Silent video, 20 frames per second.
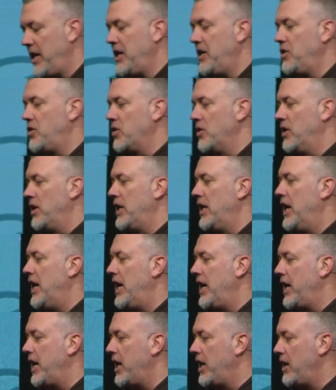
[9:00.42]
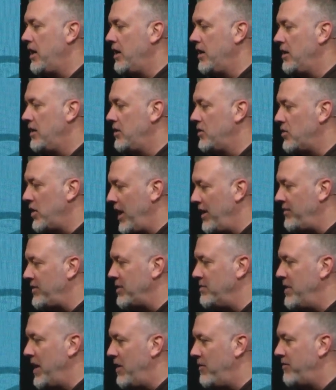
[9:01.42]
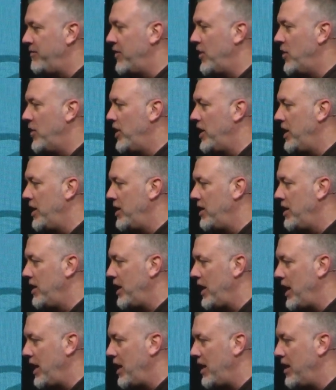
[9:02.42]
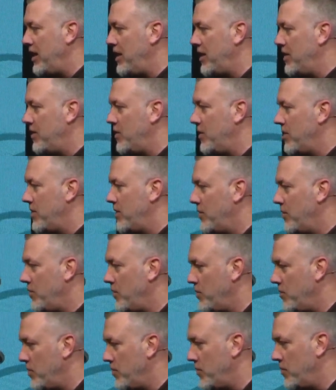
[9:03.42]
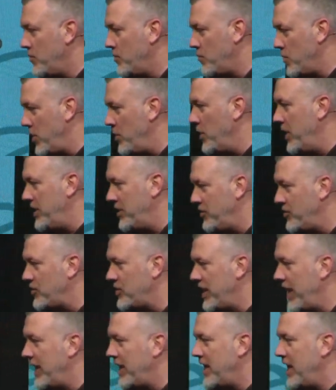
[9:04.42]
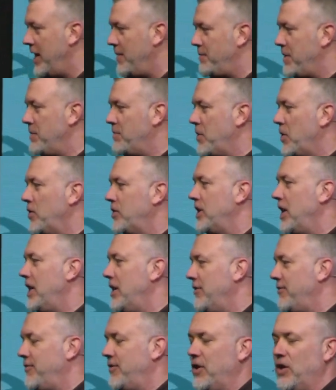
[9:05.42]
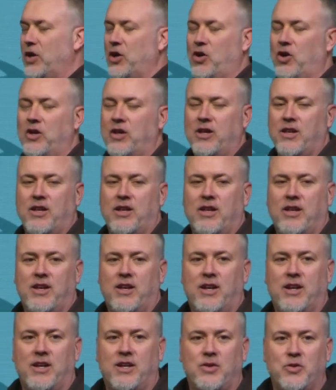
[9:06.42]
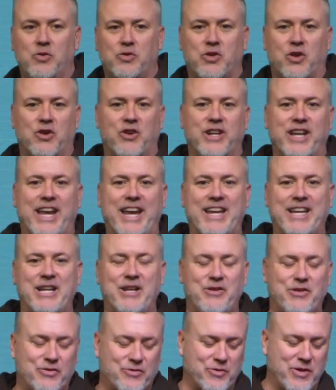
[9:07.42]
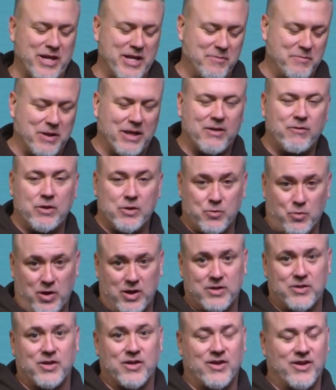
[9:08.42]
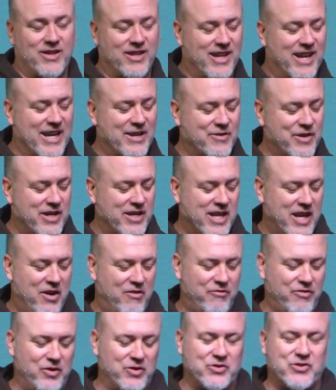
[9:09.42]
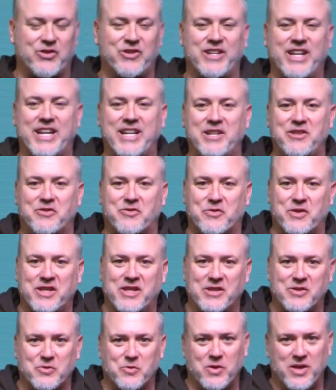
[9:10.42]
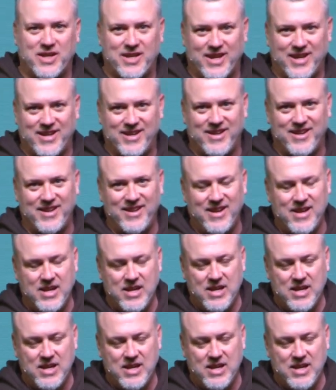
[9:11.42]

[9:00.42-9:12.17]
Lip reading: Angel and I drive to Mount Vernon, and we went and sang happy birthday to Phil, who turned 83. I believe he's watching online right now. Phil turned 83 this weekend.